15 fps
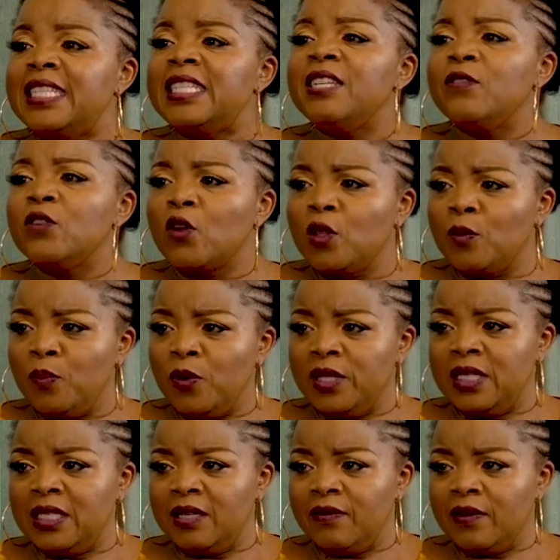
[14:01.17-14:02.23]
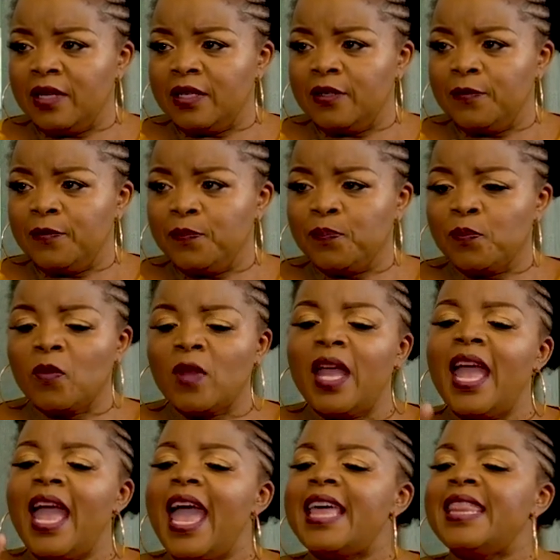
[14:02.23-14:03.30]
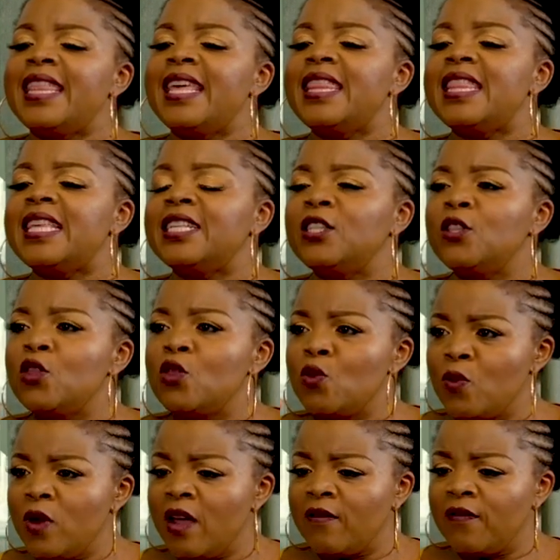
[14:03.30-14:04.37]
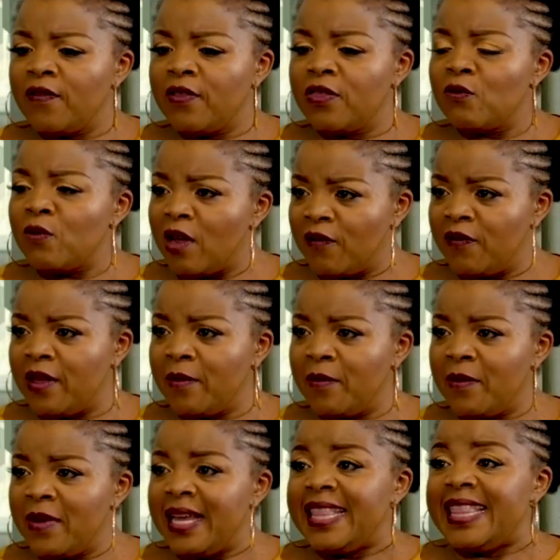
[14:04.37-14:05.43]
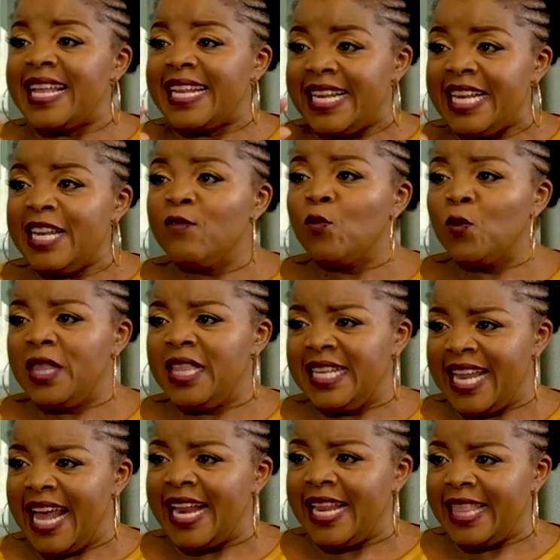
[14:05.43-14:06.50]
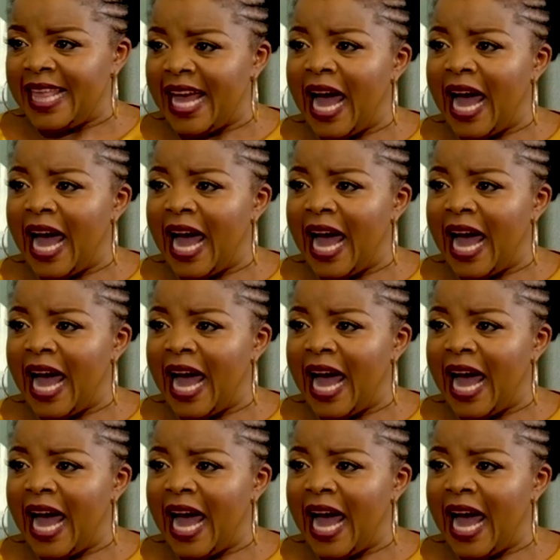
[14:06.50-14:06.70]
isn't even on the birth certificate. And then there's three of them that live with the dad in the